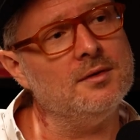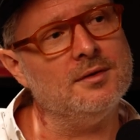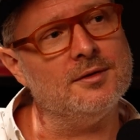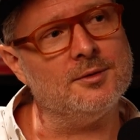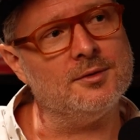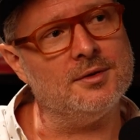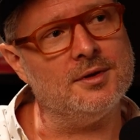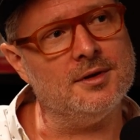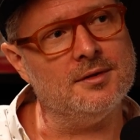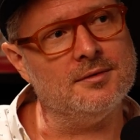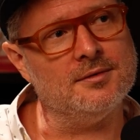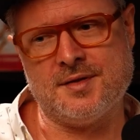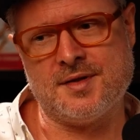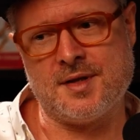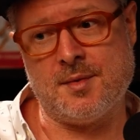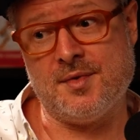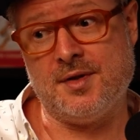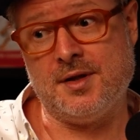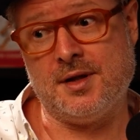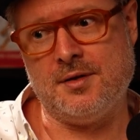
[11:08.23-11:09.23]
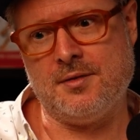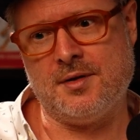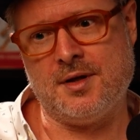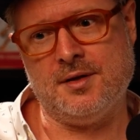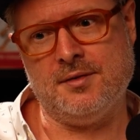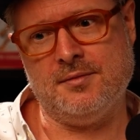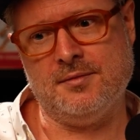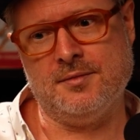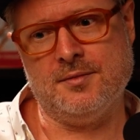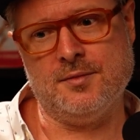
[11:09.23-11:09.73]
or something you
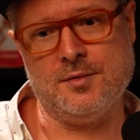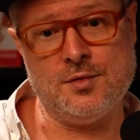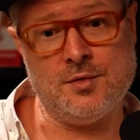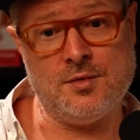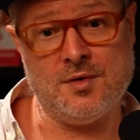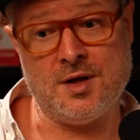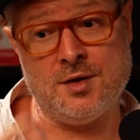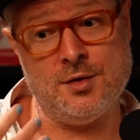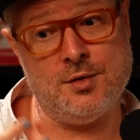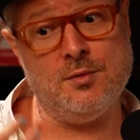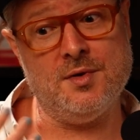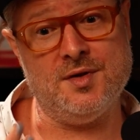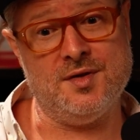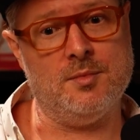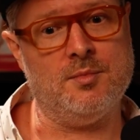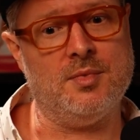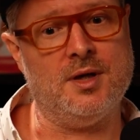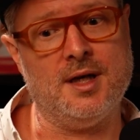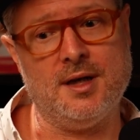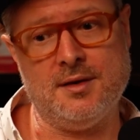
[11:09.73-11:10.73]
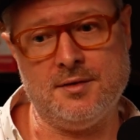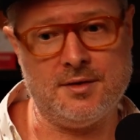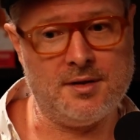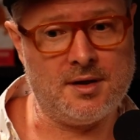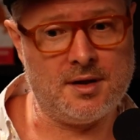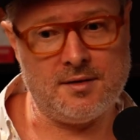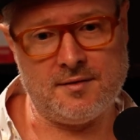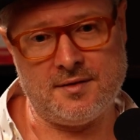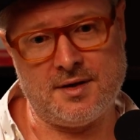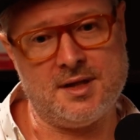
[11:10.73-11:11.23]
can do as a brand to
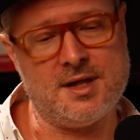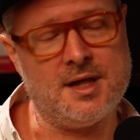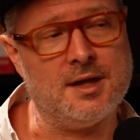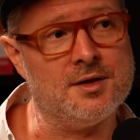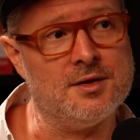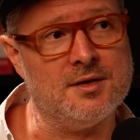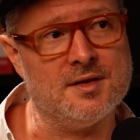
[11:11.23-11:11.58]
kind of attach